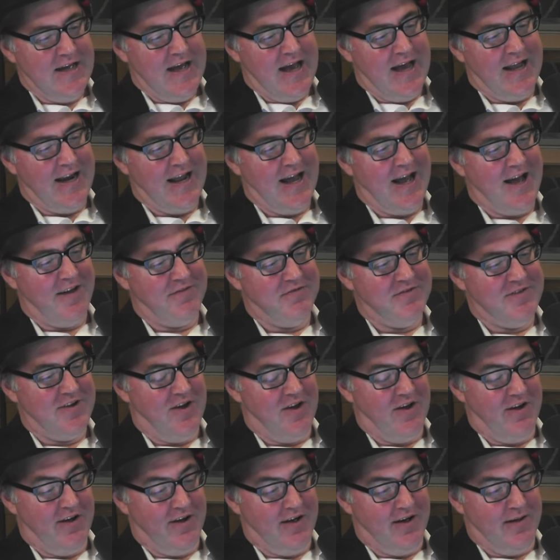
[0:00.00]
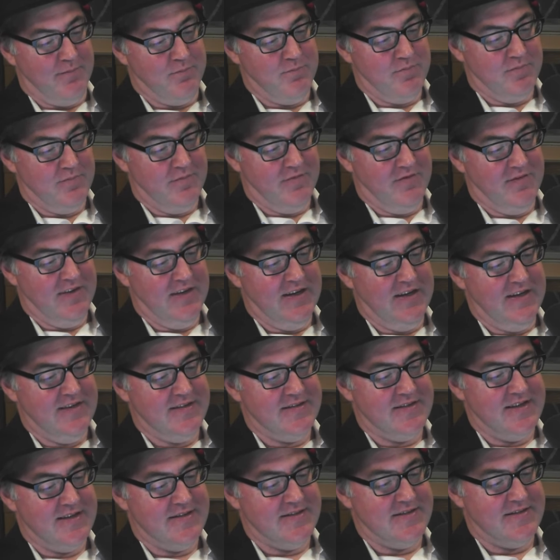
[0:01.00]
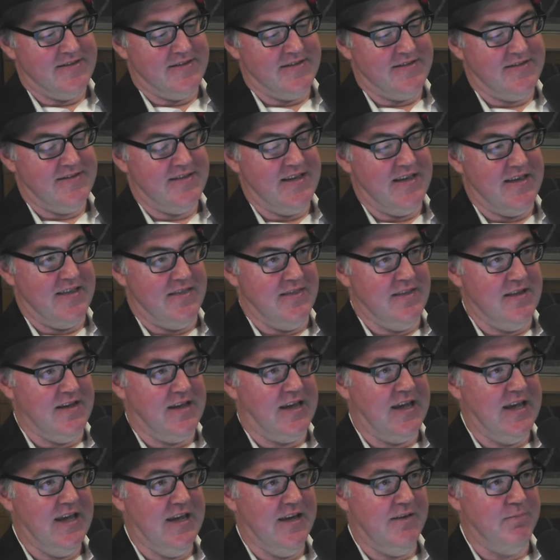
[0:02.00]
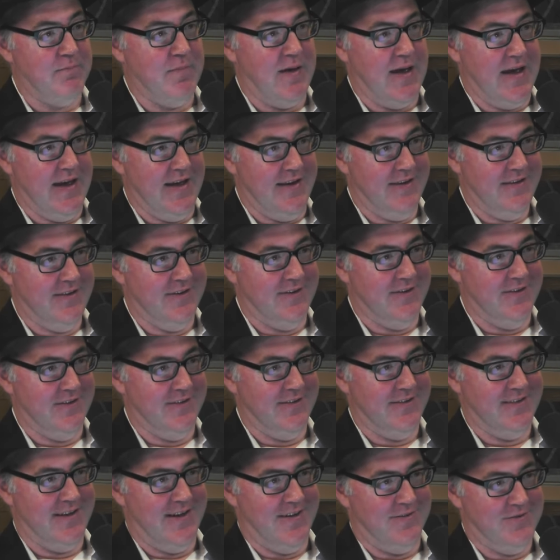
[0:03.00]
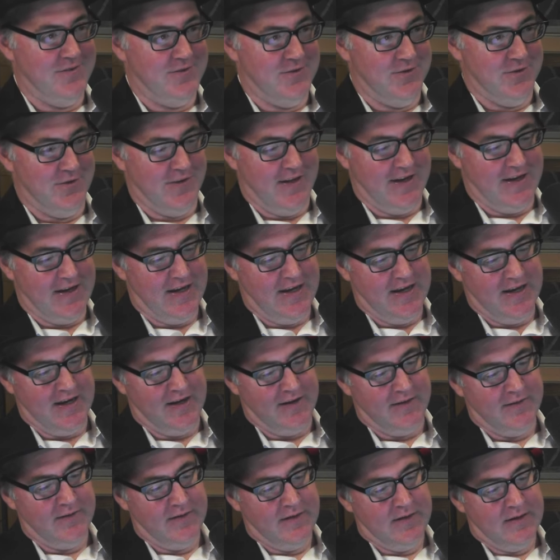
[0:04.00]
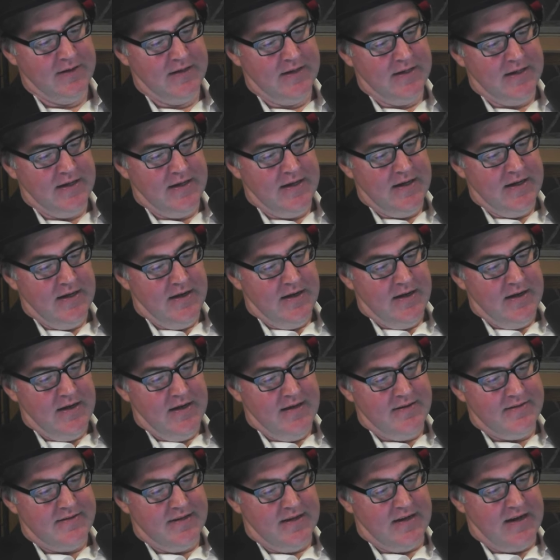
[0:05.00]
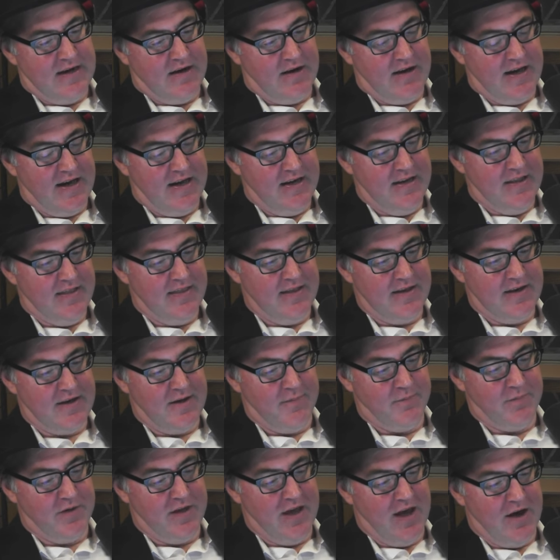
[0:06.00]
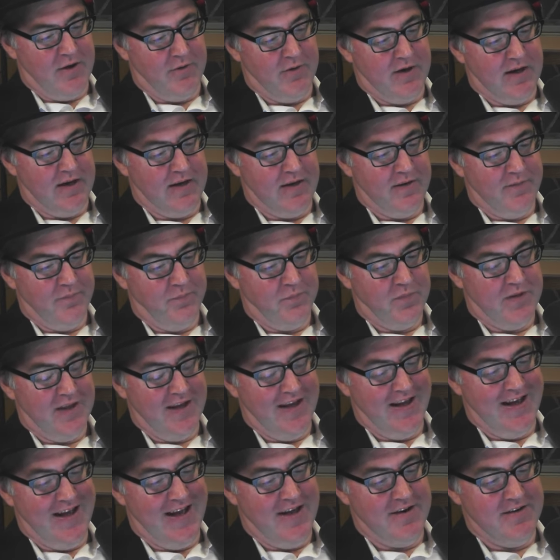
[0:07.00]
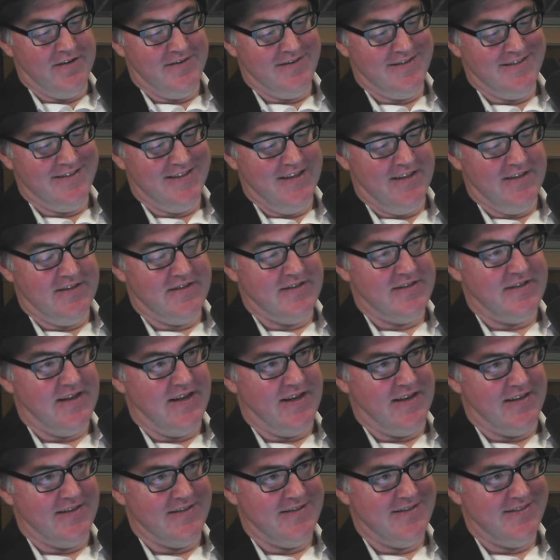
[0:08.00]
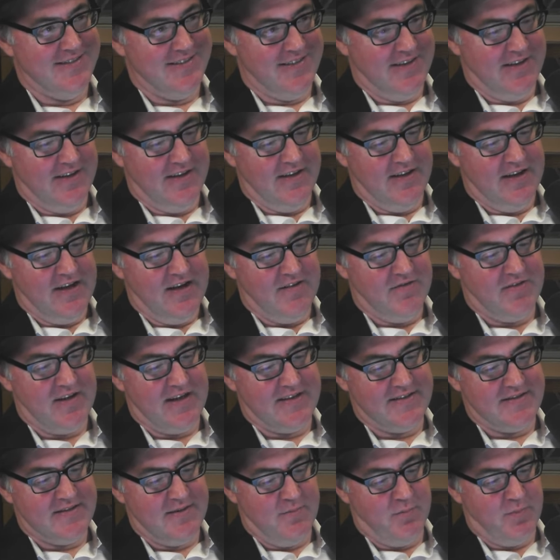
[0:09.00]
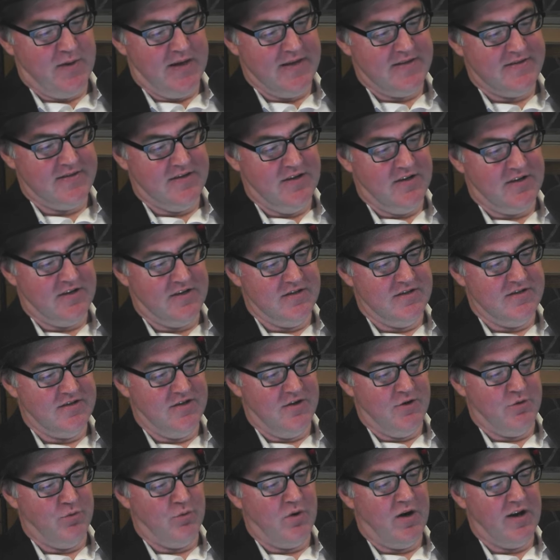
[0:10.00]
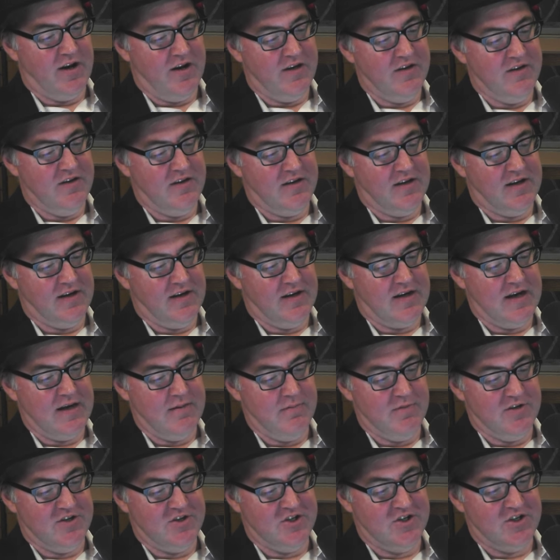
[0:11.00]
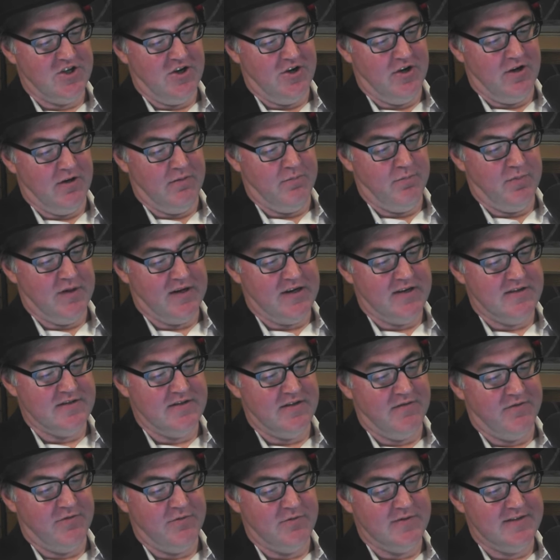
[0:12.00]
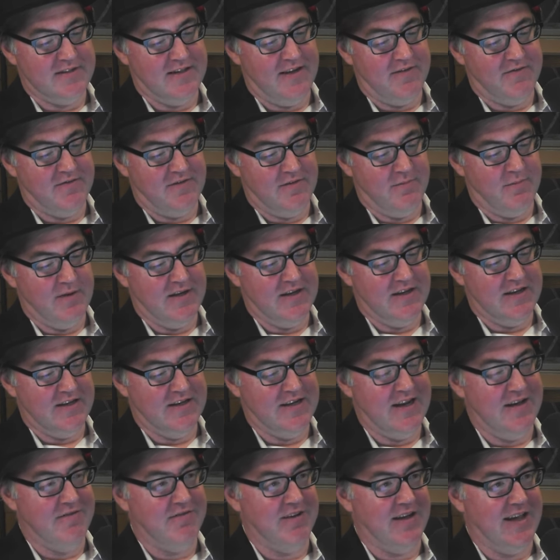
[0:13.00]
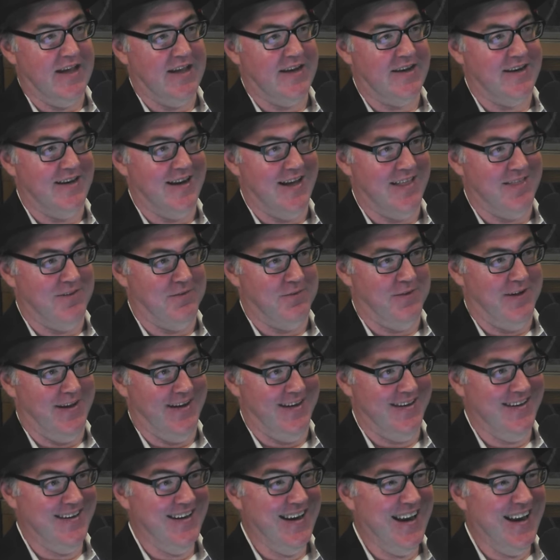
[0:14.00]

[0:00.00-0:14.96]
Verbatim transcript: At half-time, Vinnie says to Sid, the kit man who looks after all their kit, he said, how do you think I'm going? And Sid says, if that's the best you can do, why don't you keep your shirt? Because if it was left to me, you'd never get another one.